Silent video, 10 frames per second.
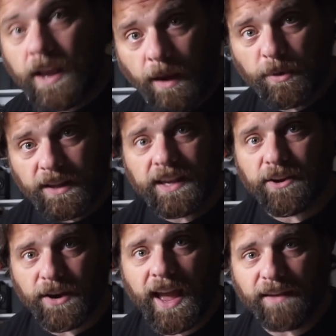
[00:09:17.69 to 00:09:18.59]
I'm really
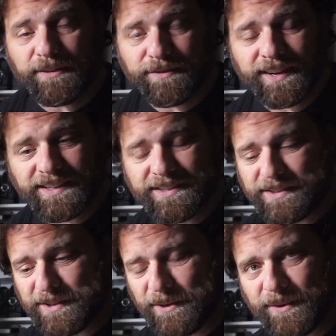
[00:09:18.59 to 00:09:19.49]
eager to have it fixed,
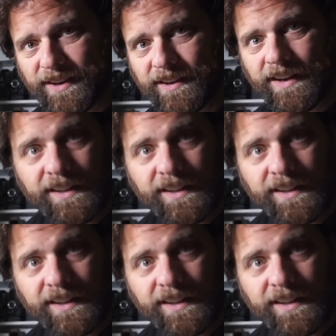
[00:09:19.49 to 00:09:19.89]
so